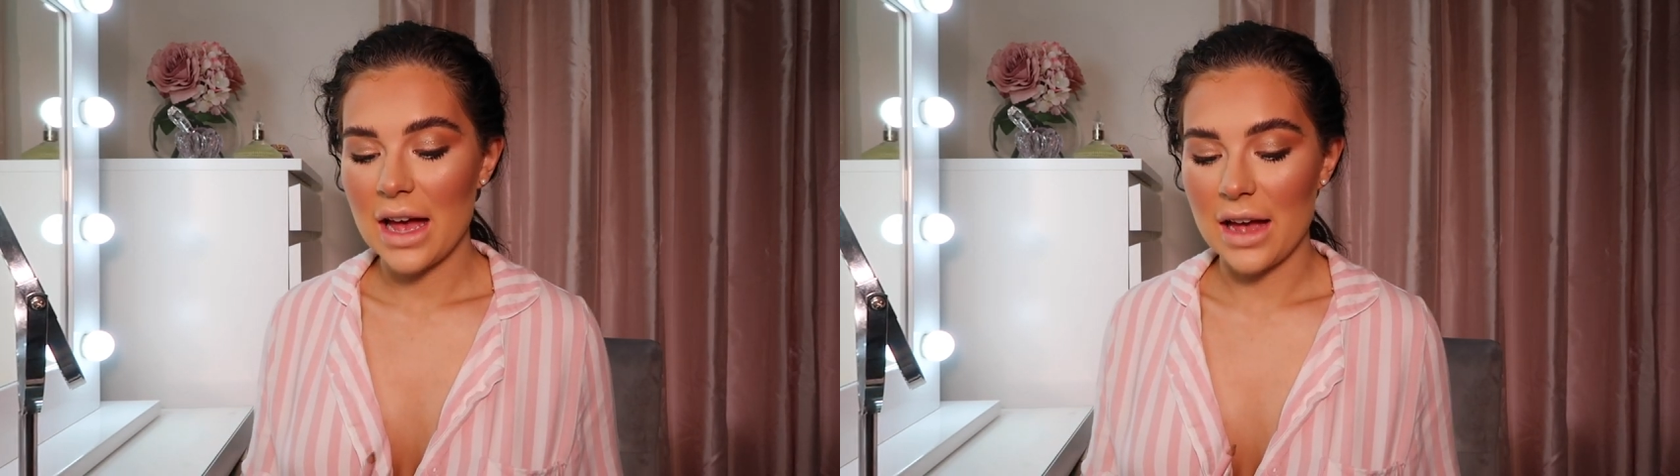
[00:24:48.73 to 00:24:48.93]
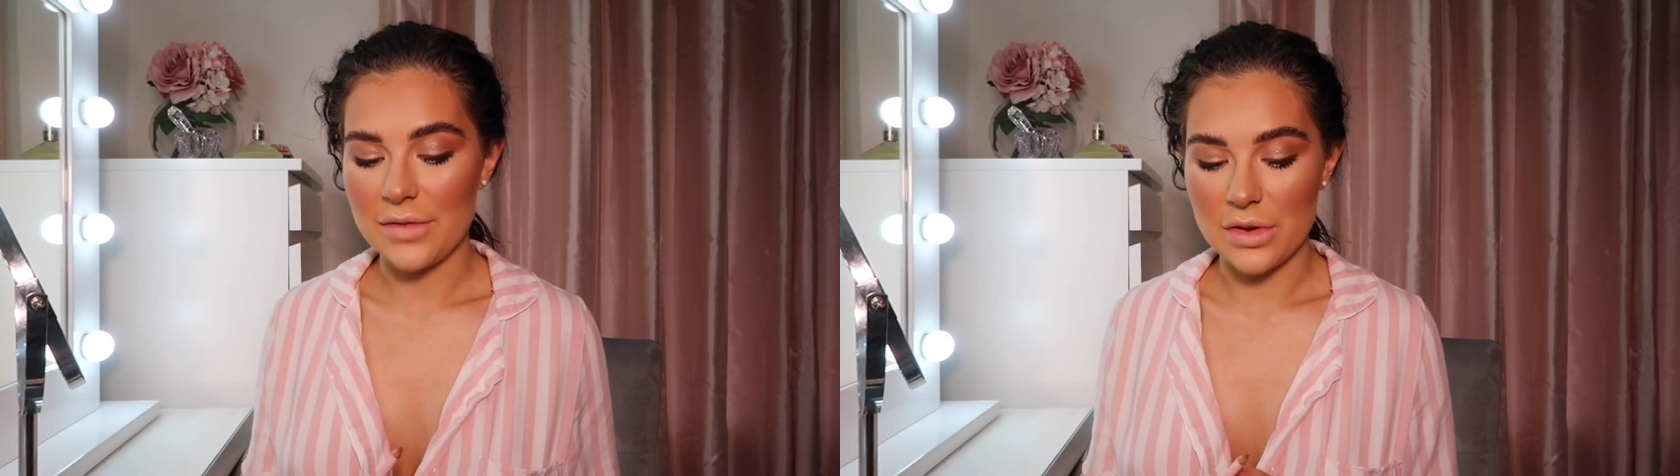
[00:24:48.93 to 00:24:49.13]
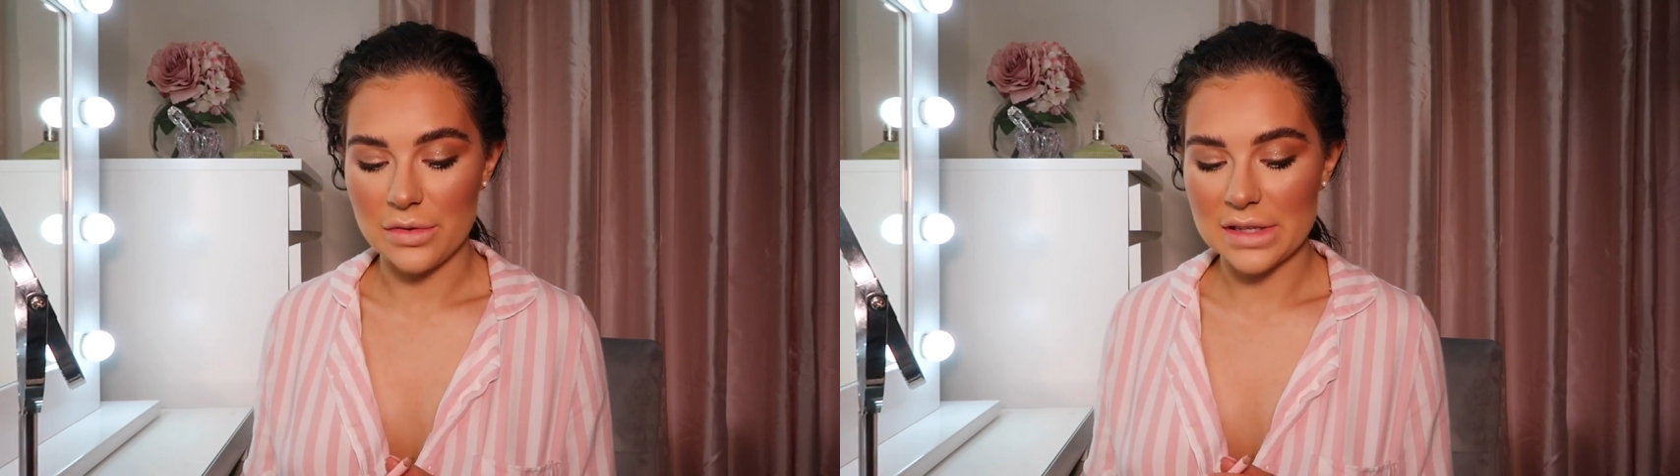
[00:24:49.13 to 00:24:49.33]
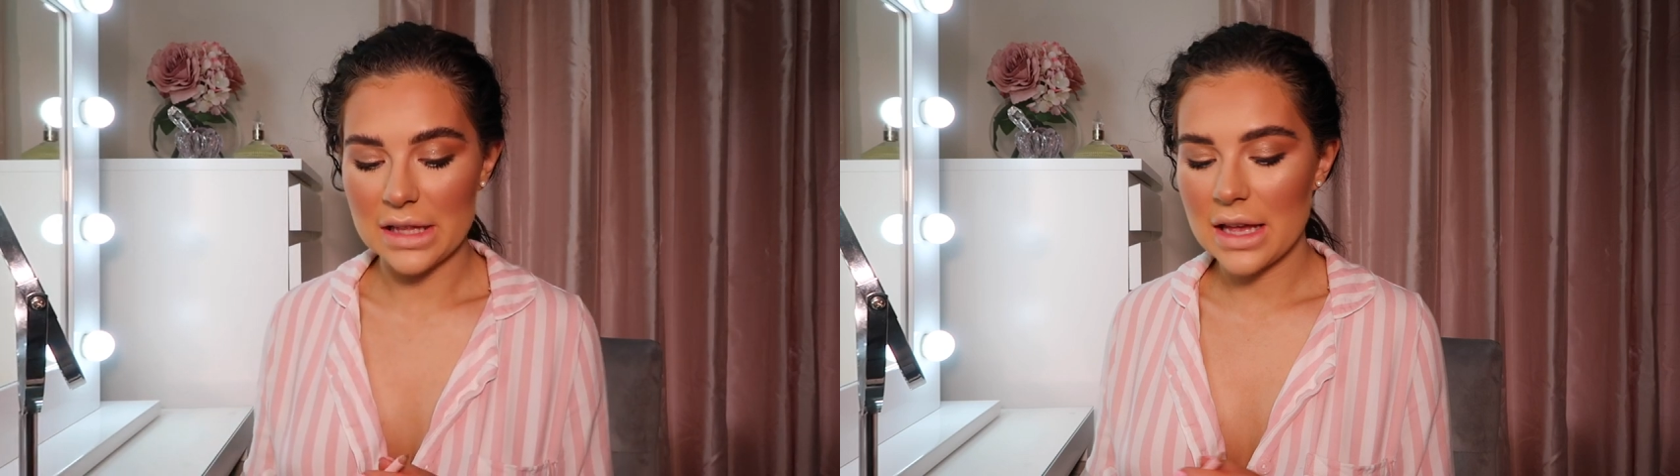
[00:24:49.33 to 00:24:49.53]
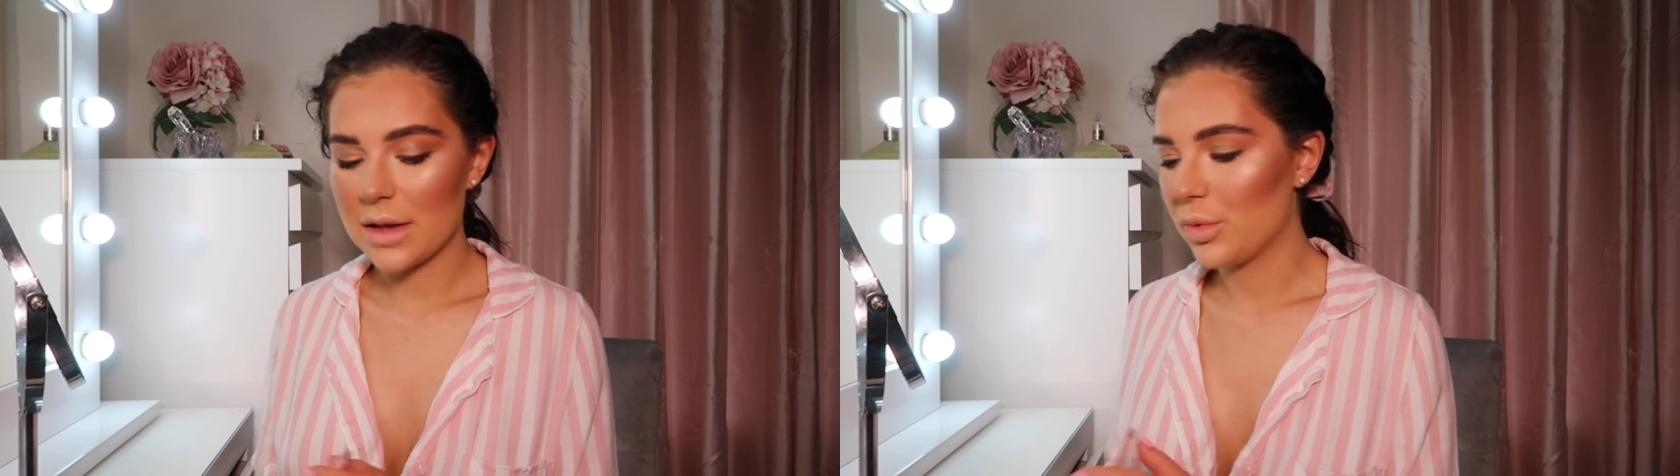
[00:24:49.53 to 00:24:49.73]
I've used it
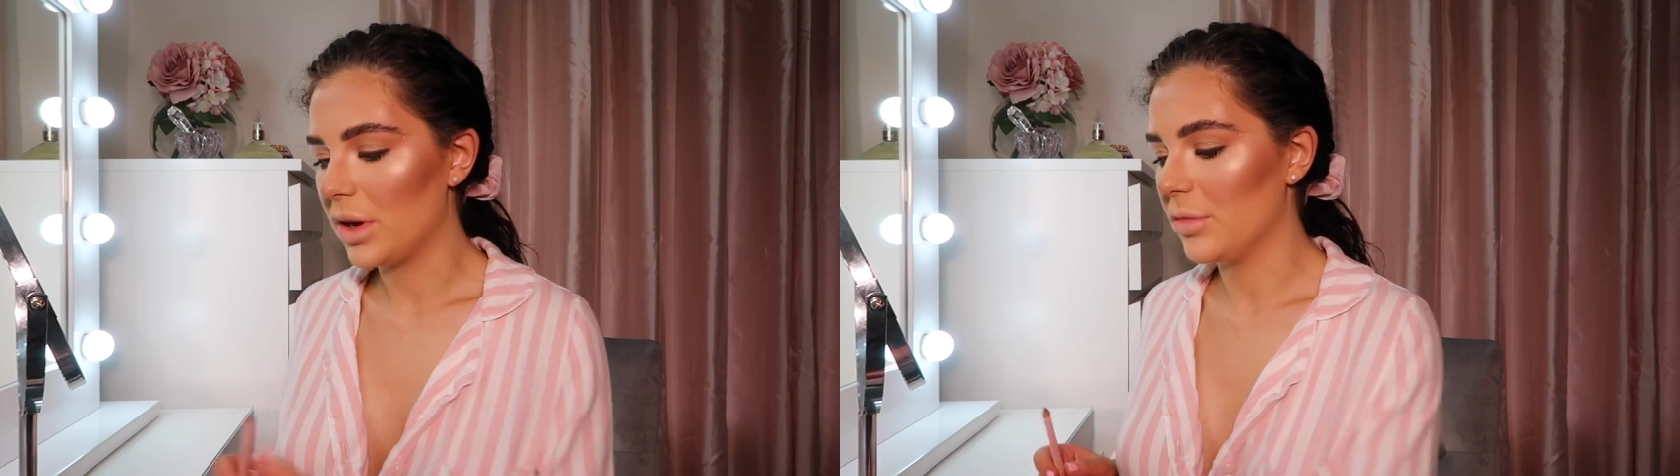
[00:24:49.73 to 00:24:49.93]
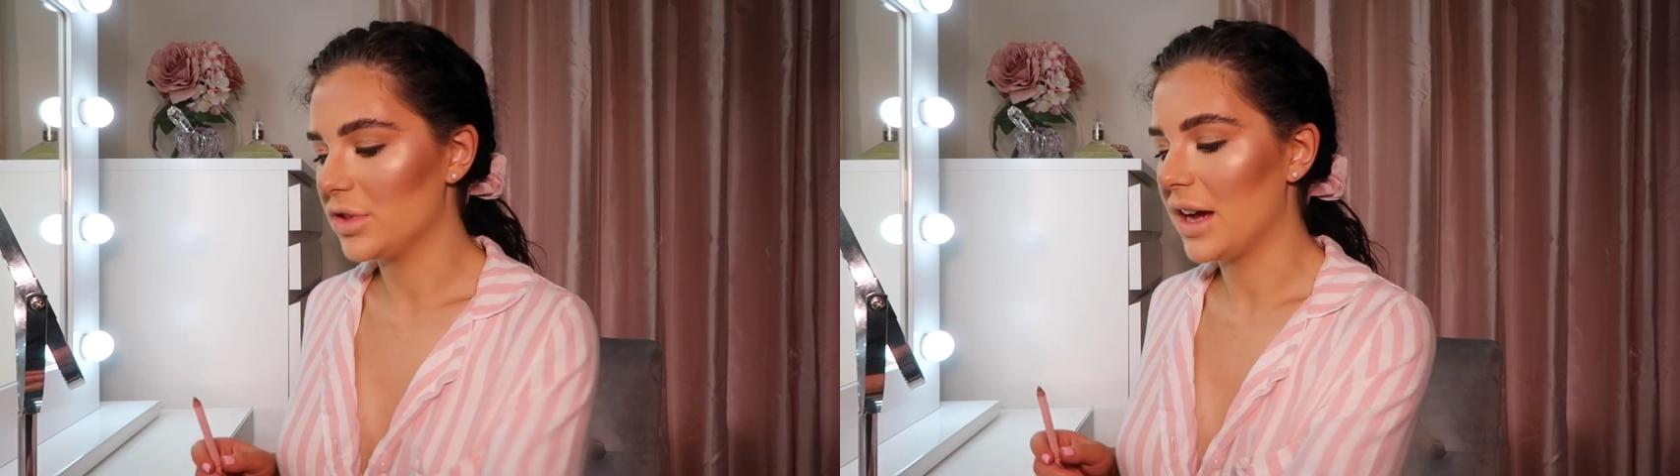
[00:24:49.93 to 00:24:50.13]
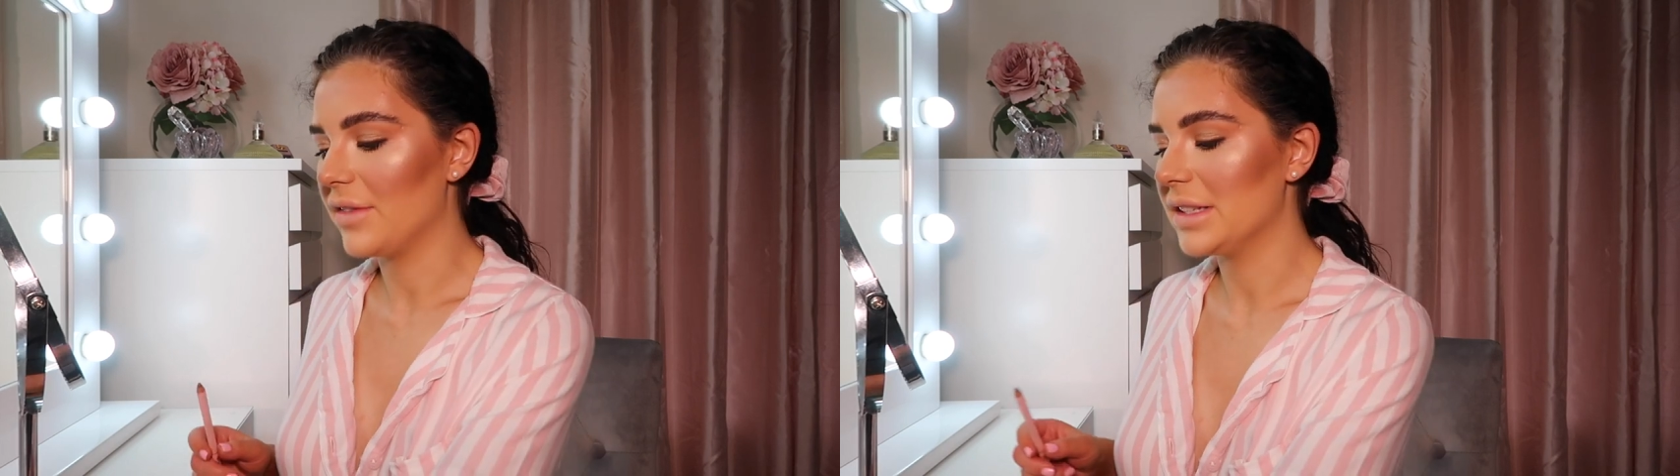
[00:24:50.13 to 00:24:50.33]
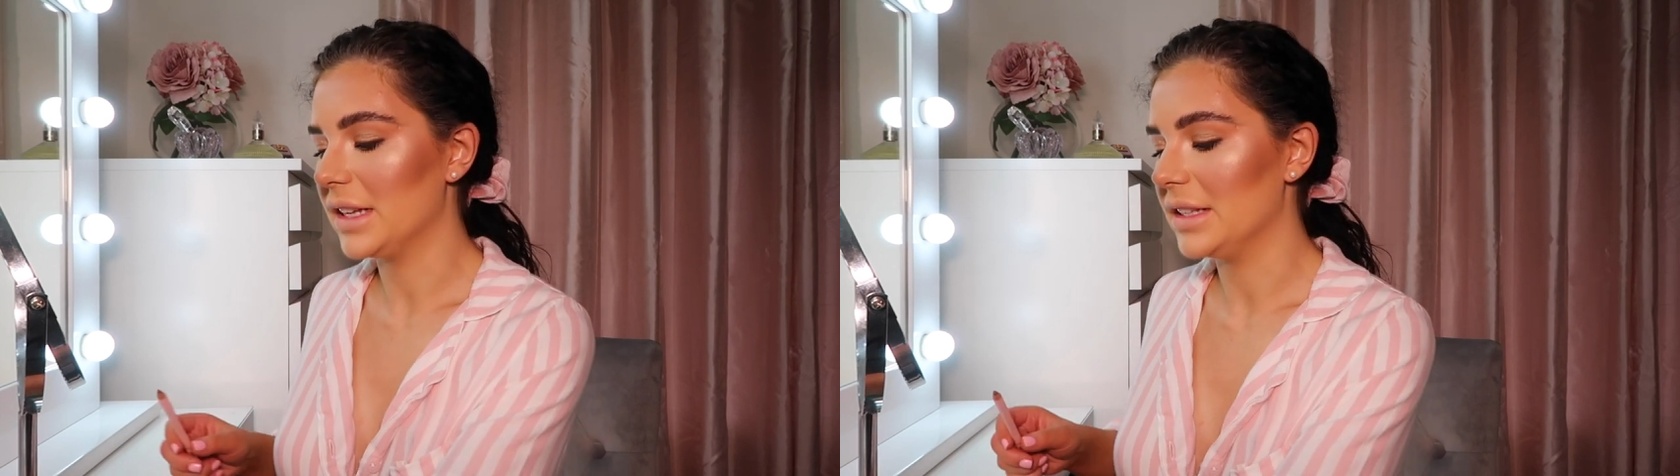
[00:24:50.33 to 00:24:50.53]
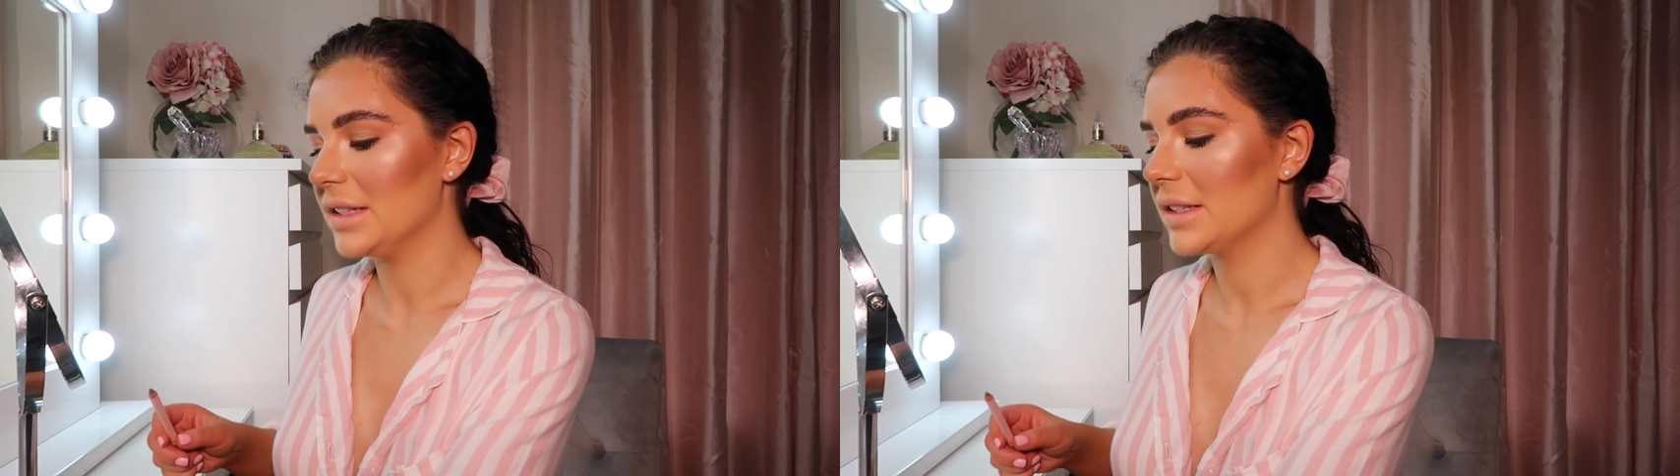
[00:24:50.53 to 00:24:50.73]
like pretty much ever
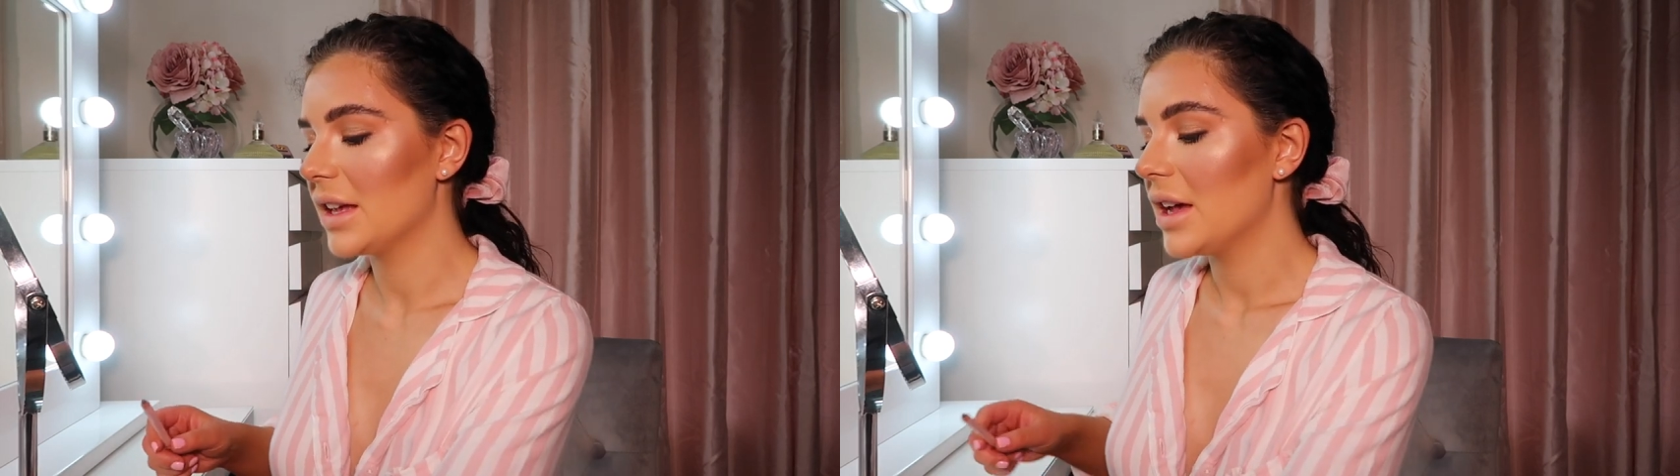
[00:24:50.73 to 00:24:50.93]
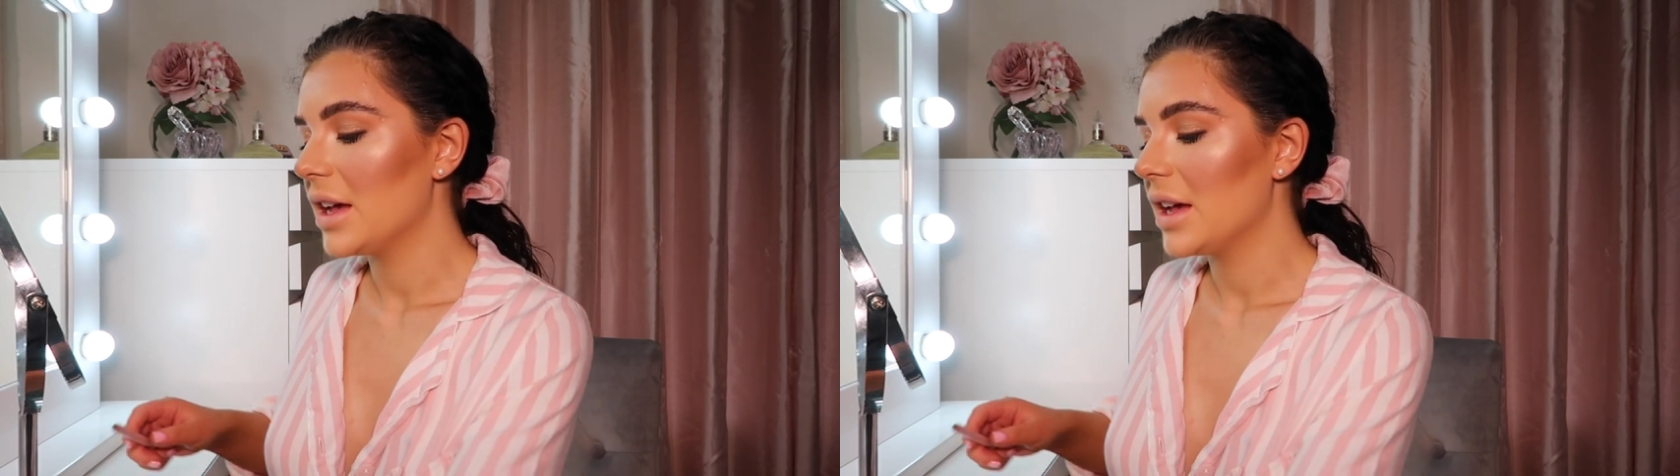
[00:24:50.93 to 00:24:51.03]
since,